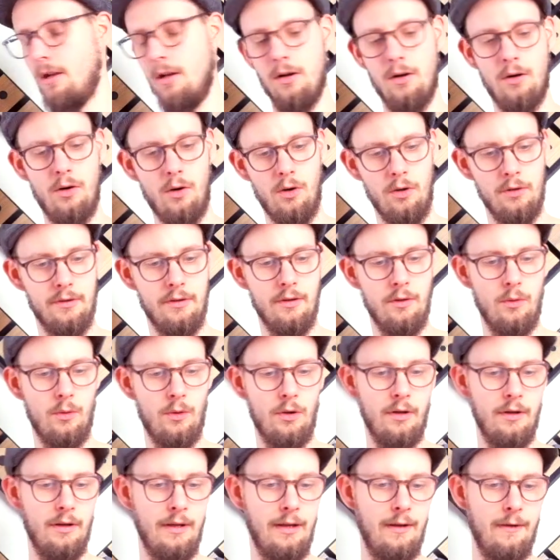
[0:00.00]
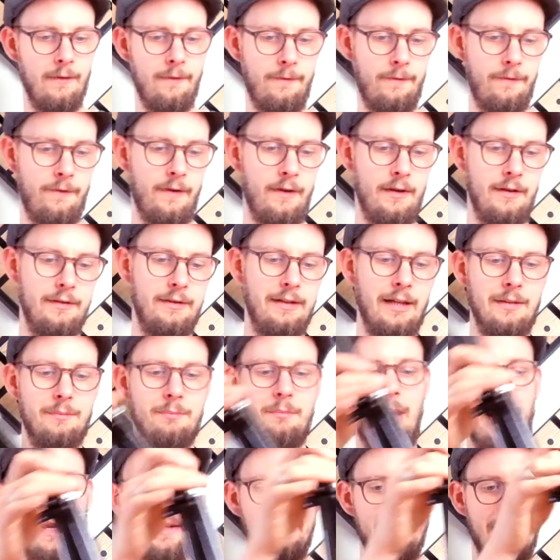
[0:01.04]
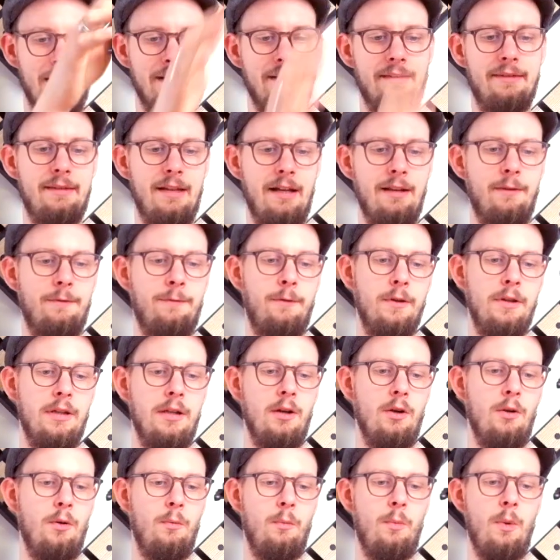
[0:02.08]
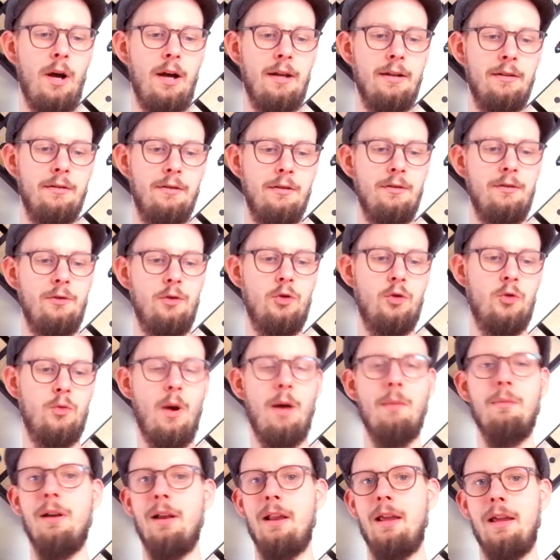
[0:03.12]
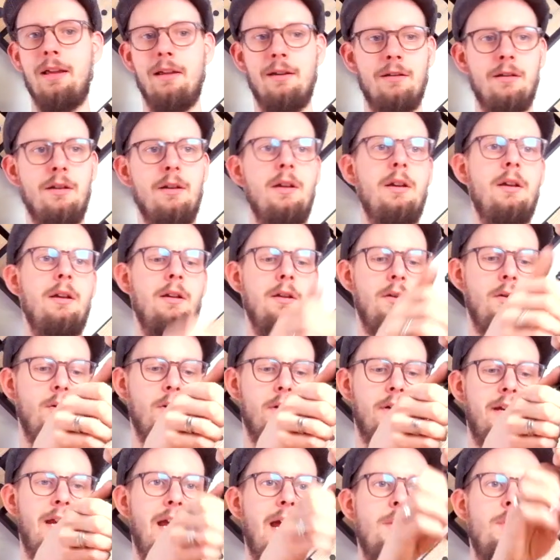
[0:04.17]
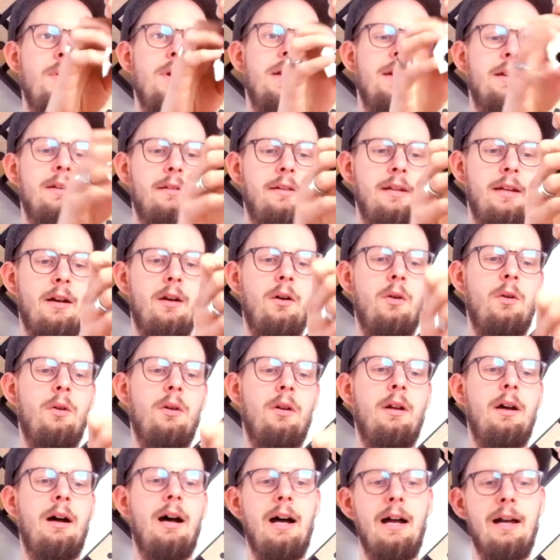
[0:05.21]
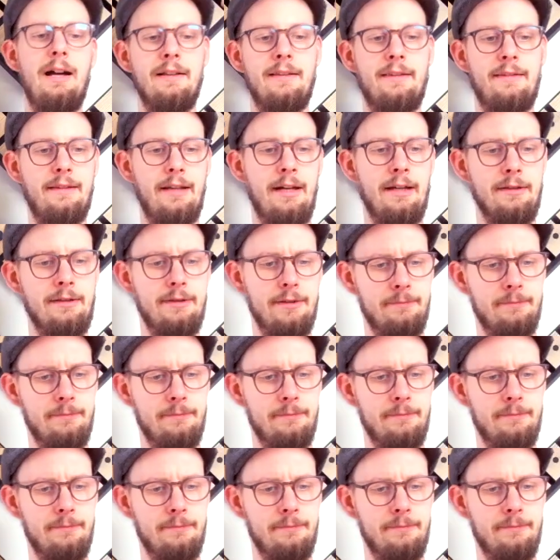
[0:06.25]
on or if that makes any sense for you when traveling or carrying the whole hi-hat stand.